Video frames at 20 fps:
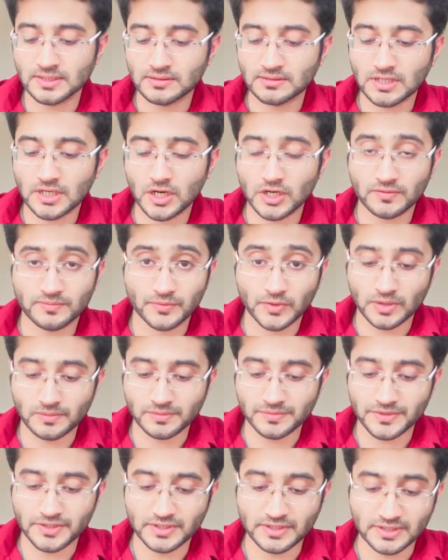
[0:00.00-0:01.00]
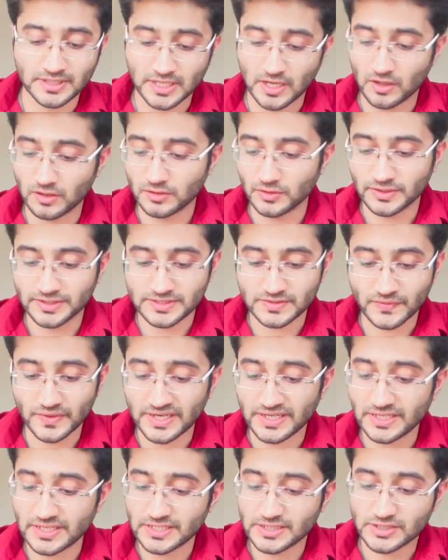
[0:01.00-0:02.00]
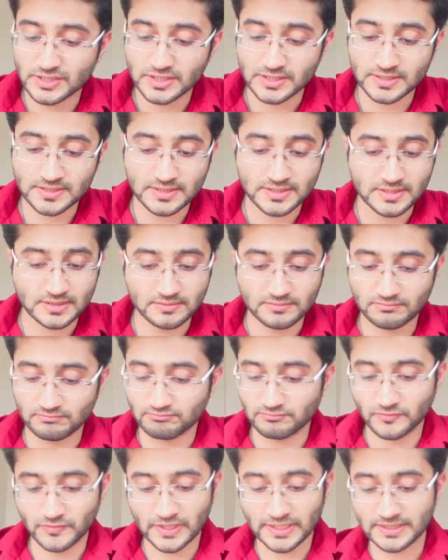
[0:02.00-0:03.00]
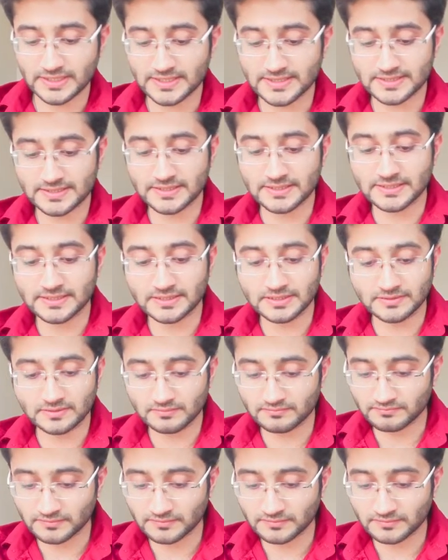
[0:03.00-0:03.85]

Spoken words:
a lot of problem here. Although it's very delicious, very tasty,